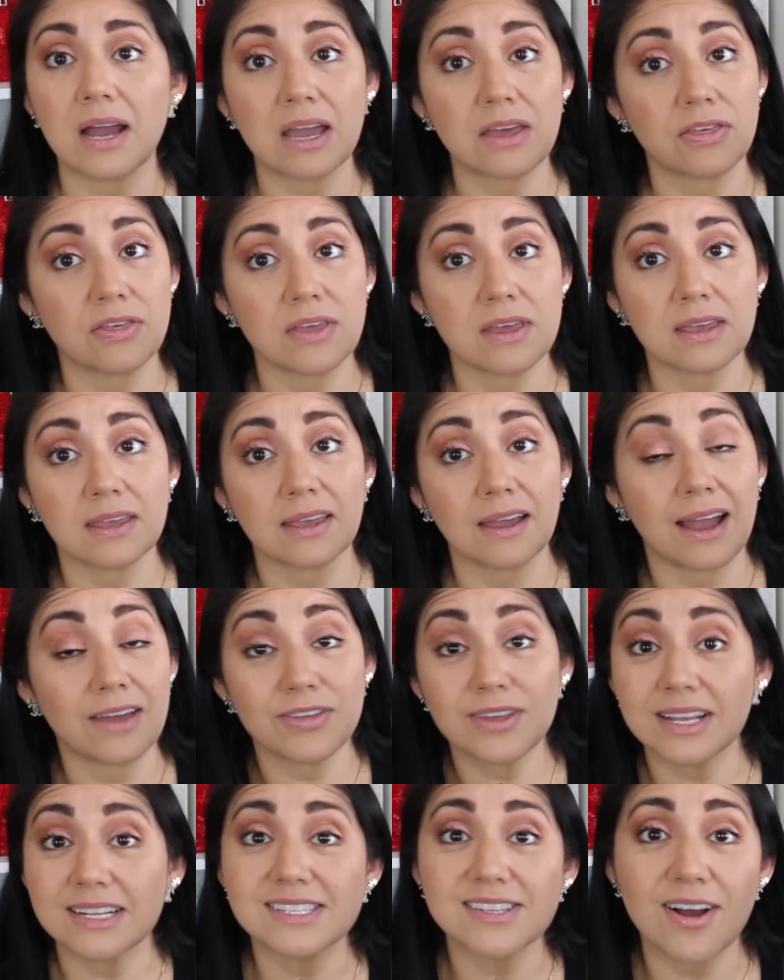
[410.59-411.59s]
I think, I
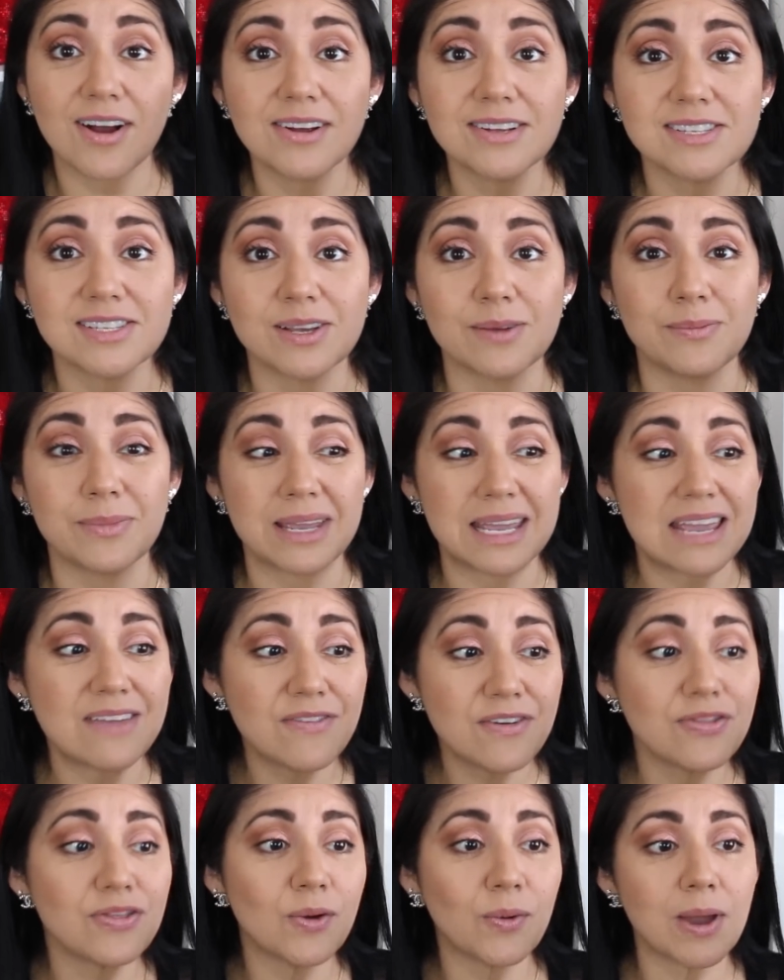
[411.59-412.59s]
think it's awesome.
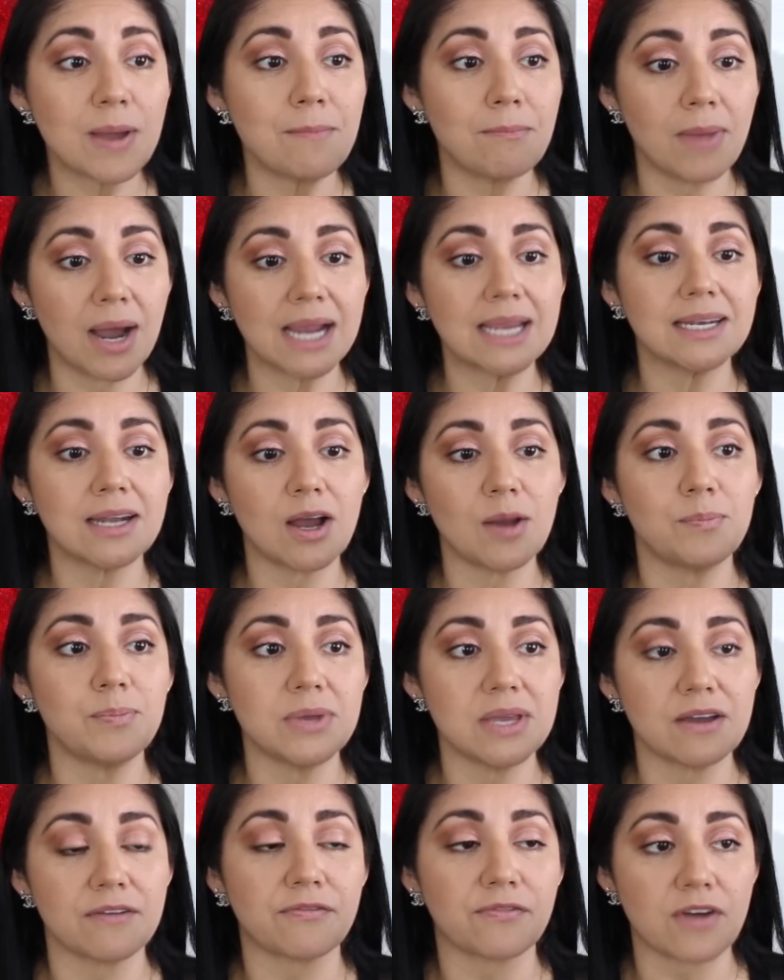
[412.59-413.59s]
Even though it might not
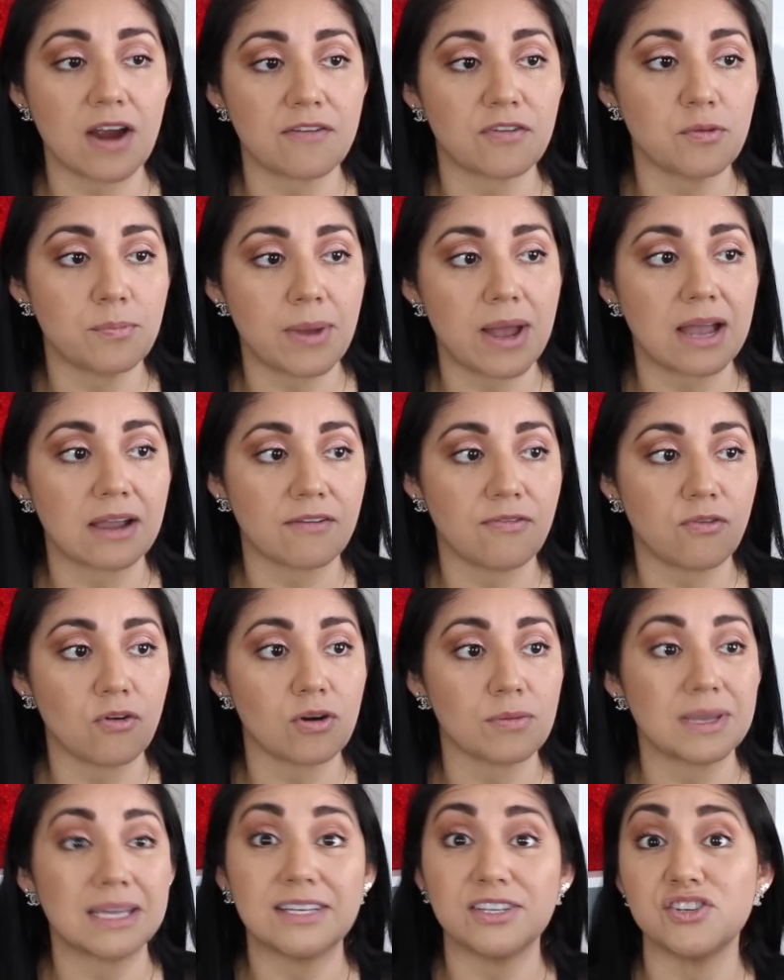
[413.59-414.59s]
be a forever bag
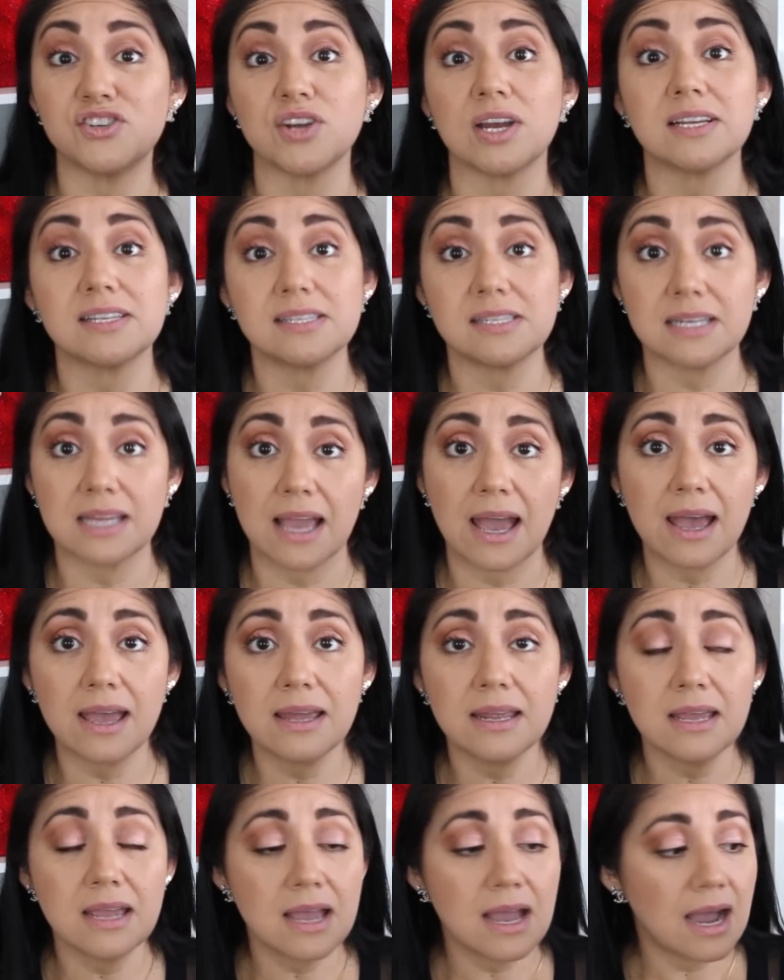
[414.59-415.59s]
for me just
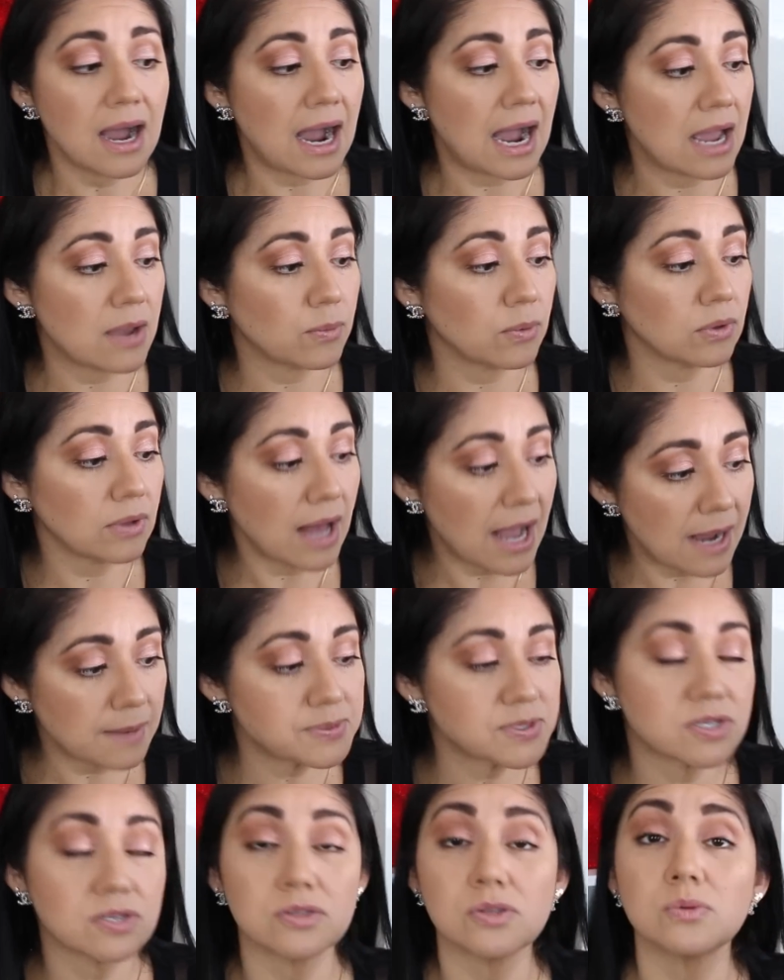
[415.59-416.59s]
yet, I will
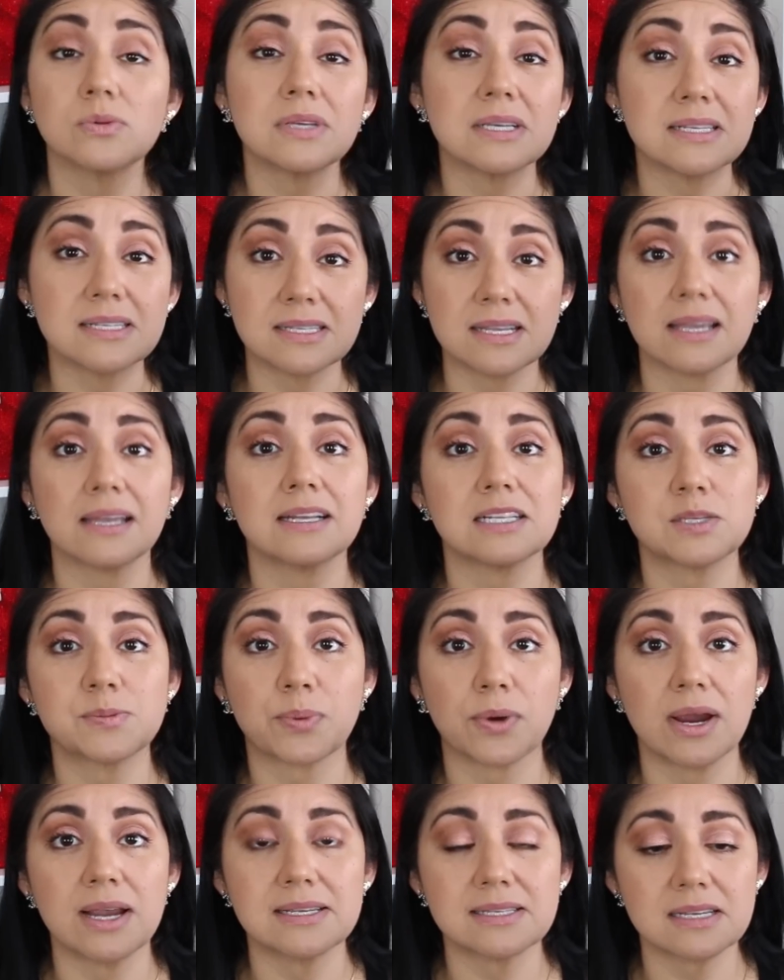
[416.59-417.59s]
absolutely sing its
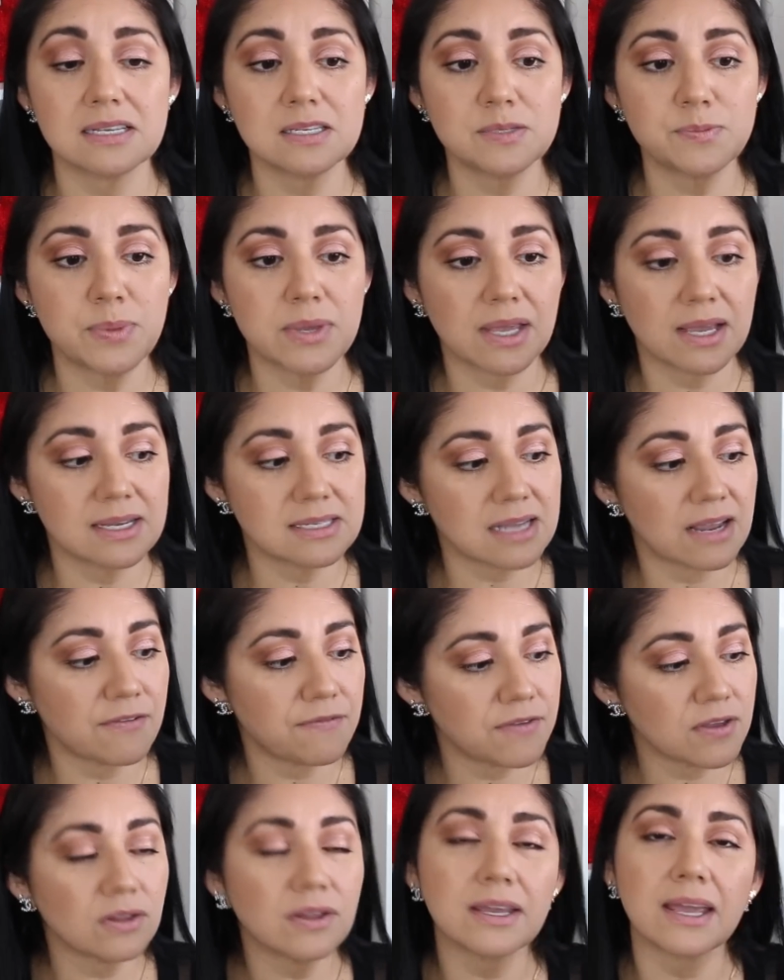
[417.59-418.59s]
praises because I
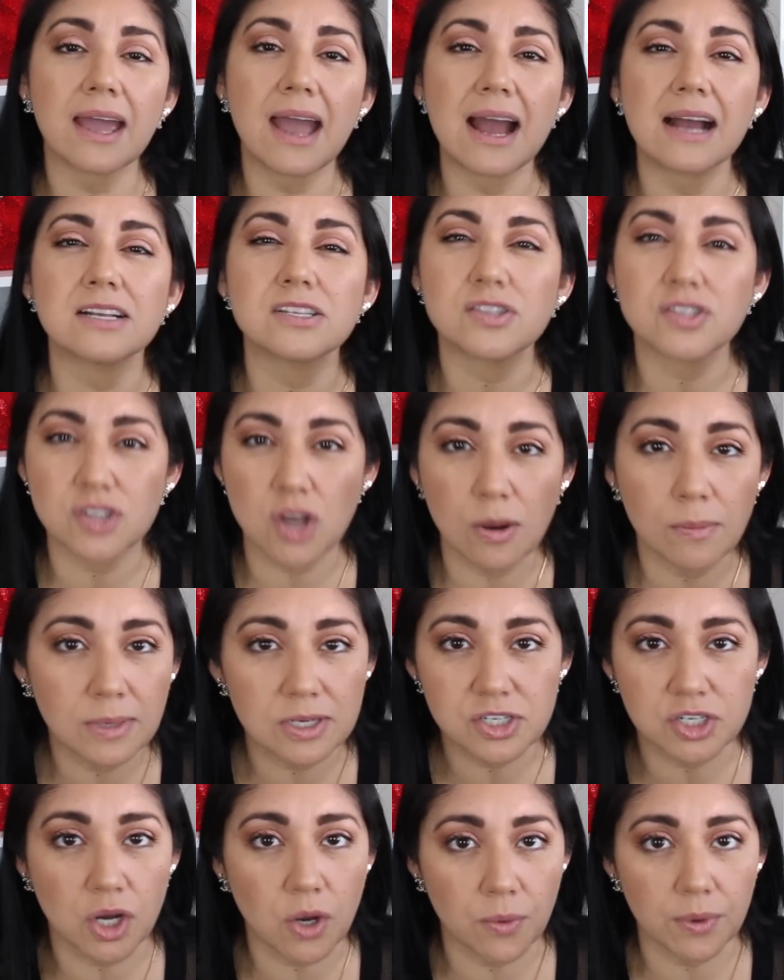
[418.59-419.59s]
feel like it has so
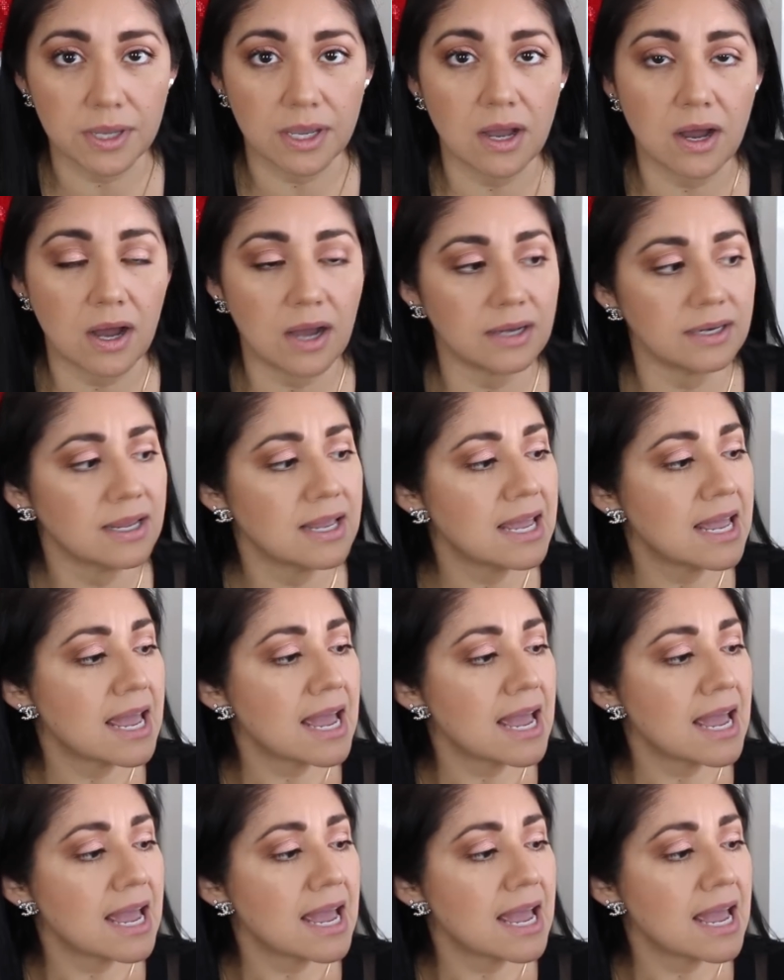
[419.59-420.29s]
much going on.